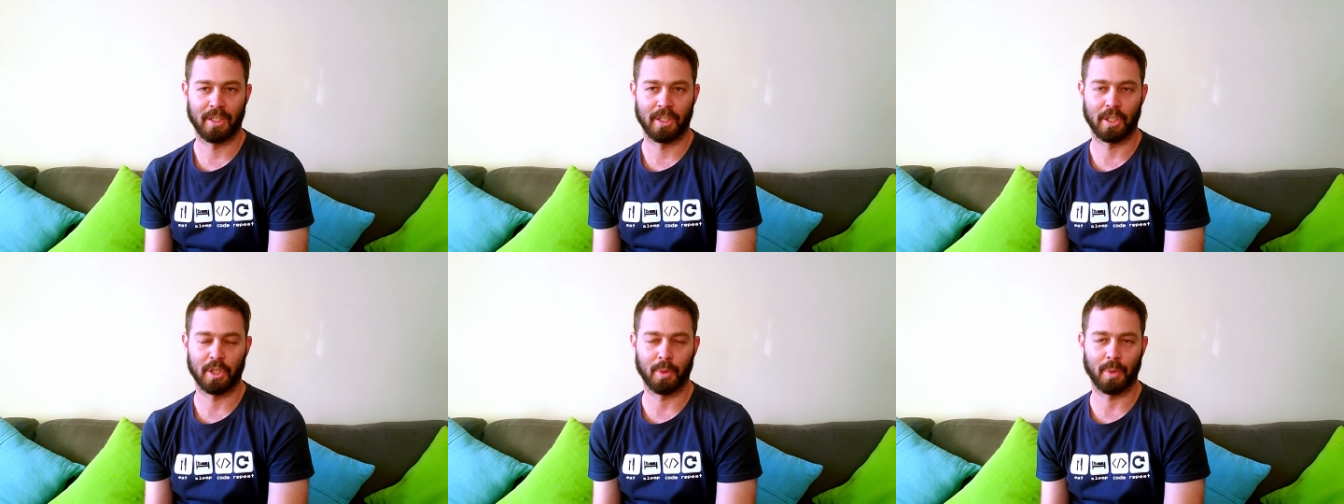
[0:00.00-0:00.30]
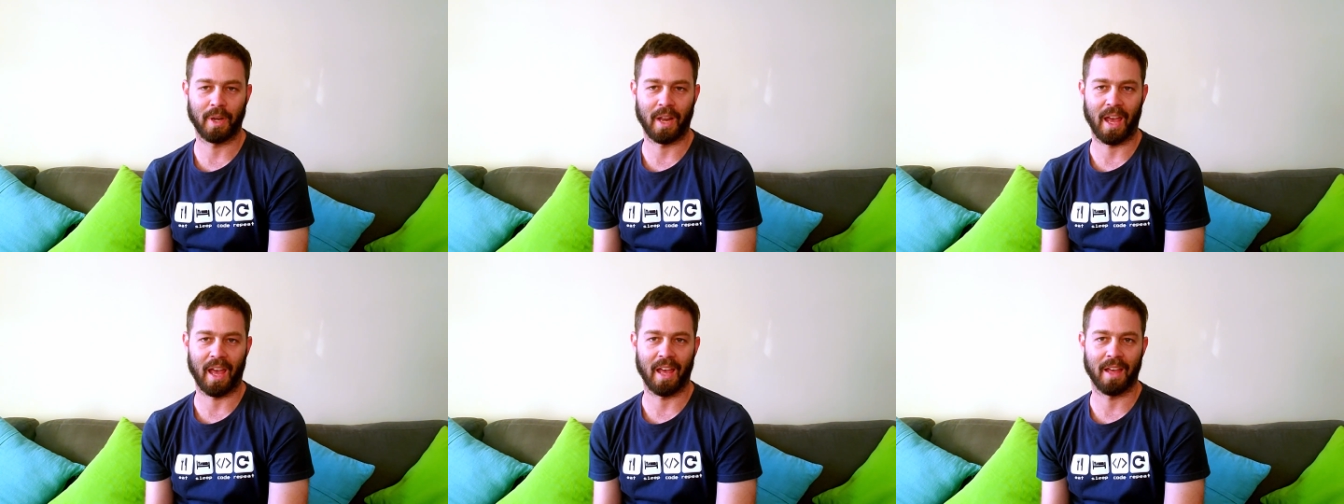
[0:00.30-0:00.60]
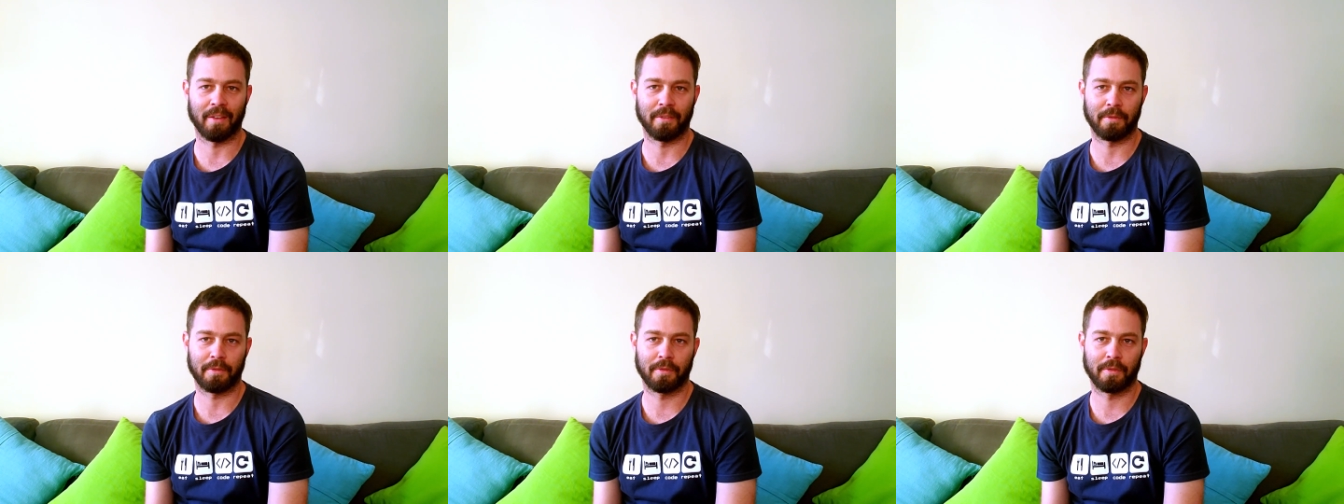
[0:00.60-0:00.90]
you would
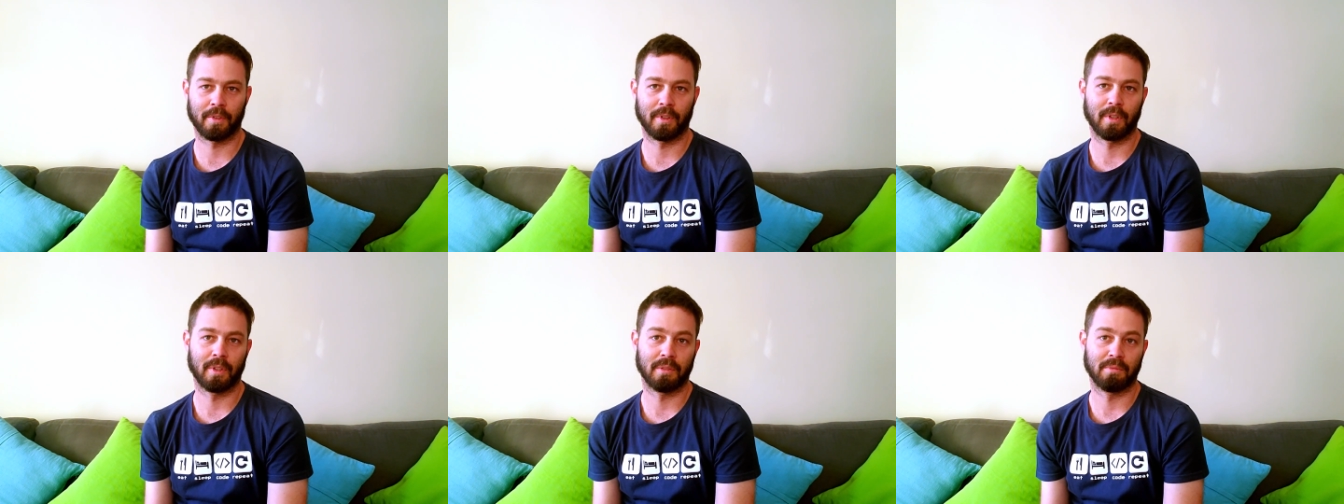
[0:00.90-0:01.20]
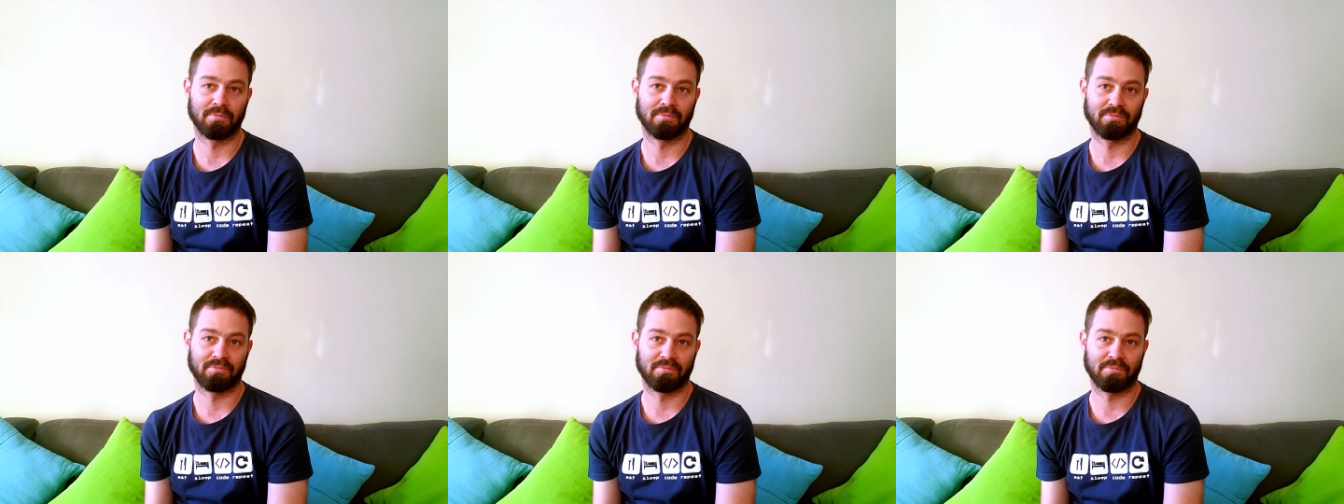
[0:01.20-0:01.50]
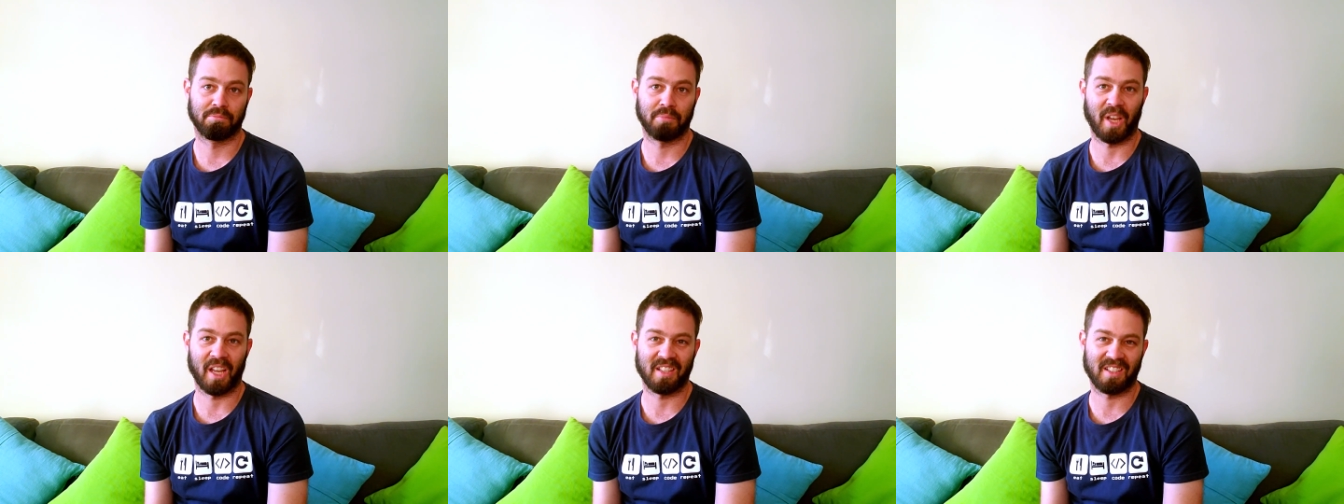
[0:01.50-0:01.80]
have
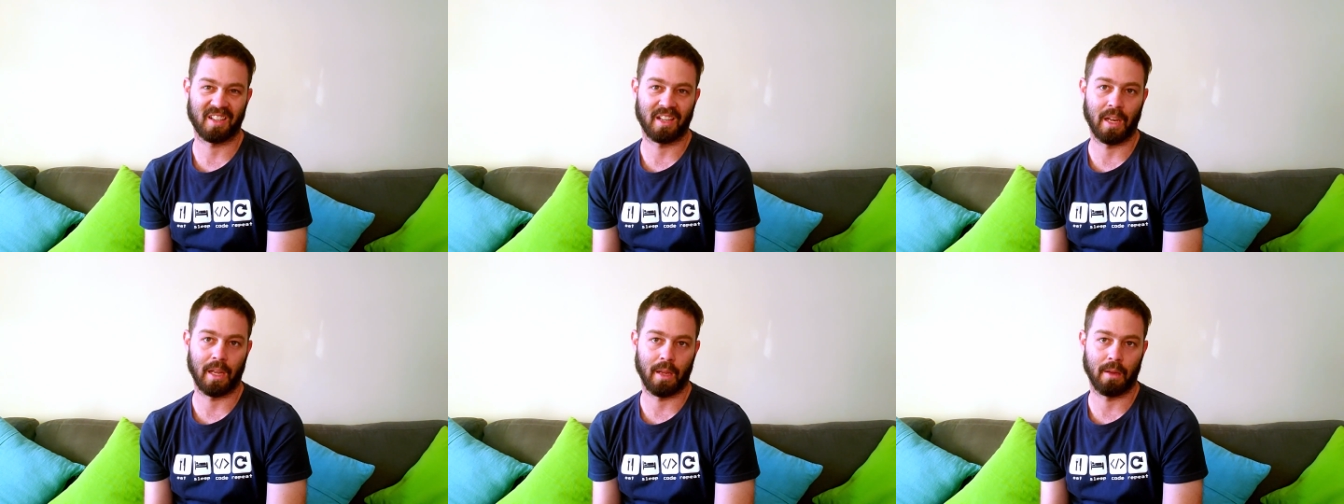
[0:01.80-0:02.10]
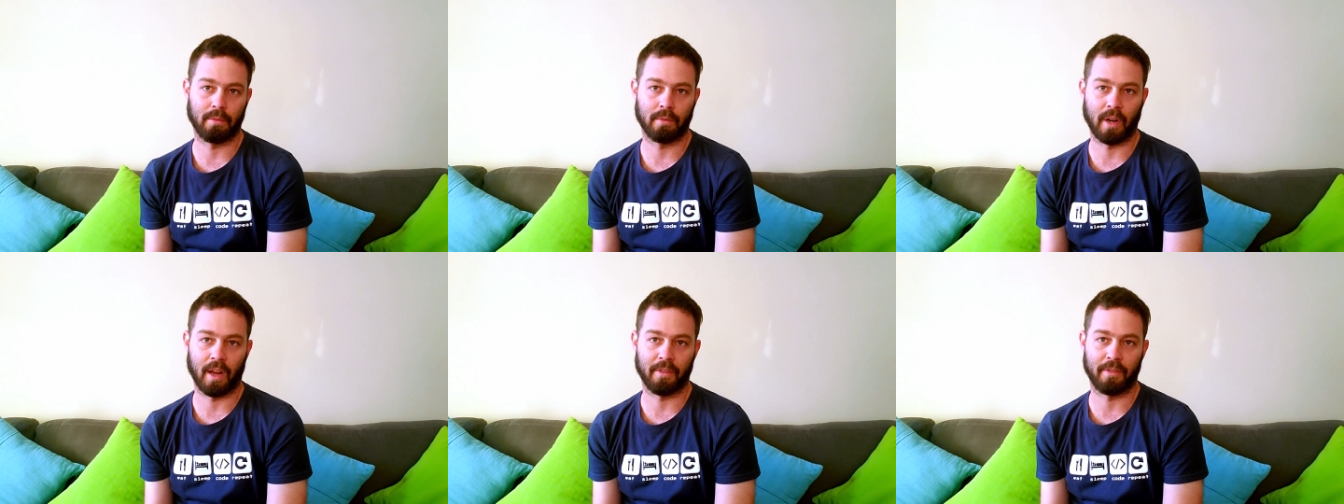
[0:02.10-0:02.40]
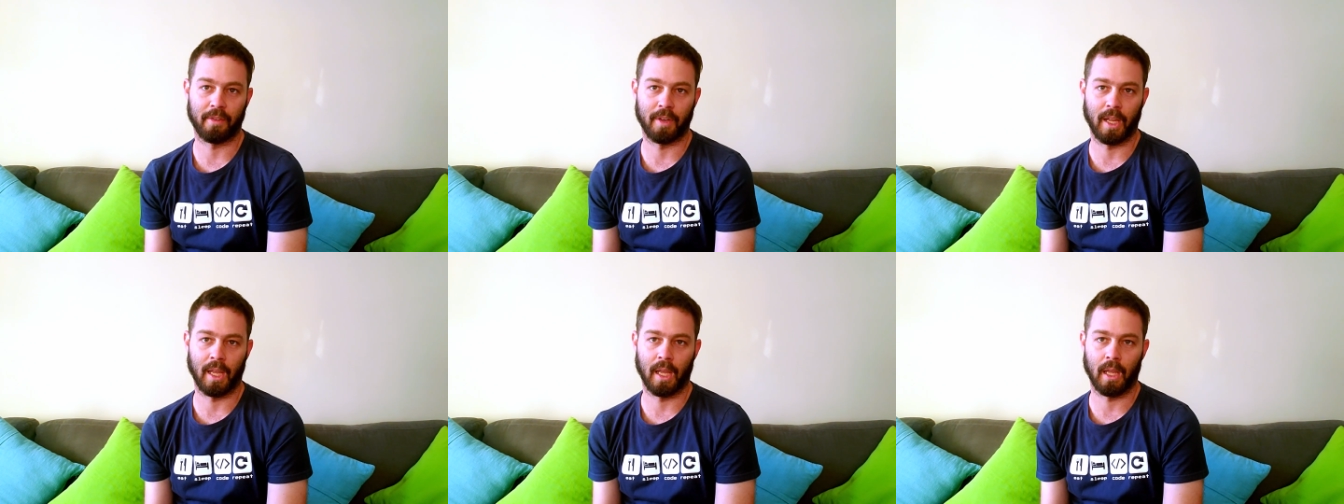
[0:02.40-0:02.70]
basically
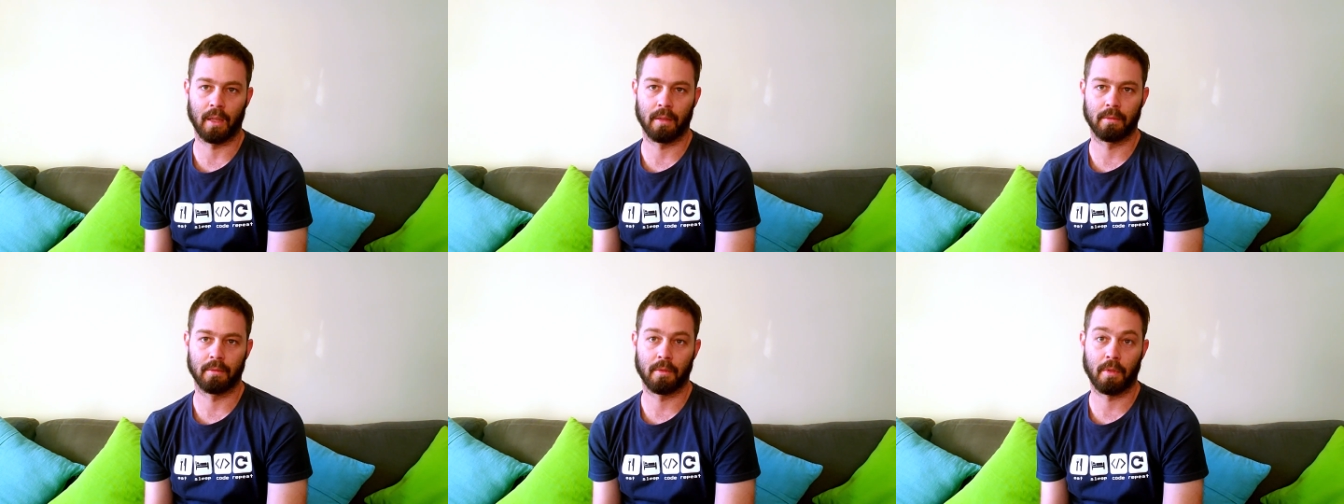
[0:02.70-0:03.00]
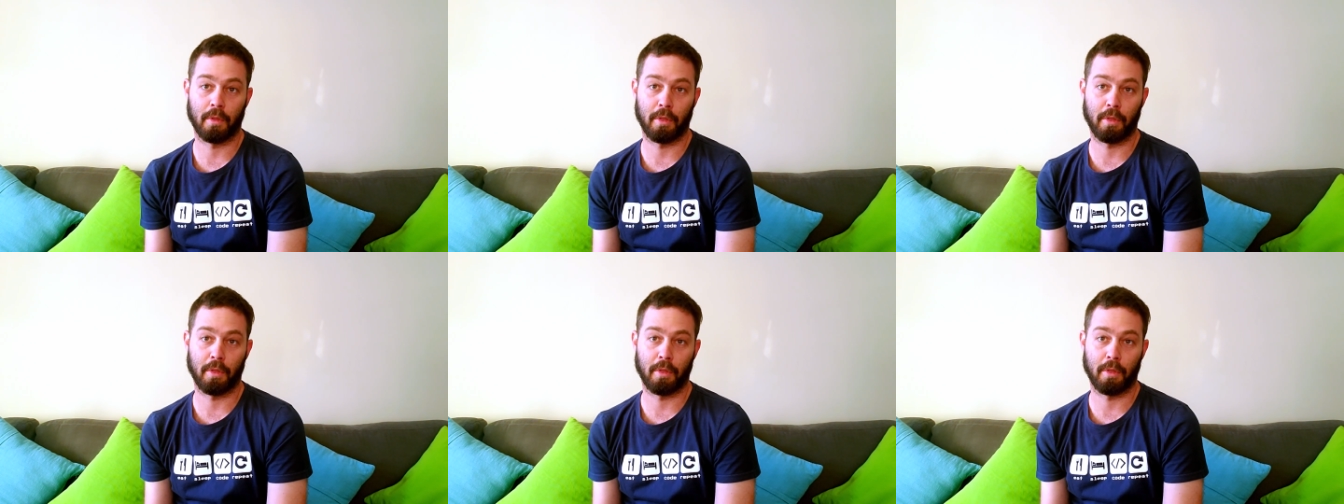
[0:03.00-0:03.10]
roughly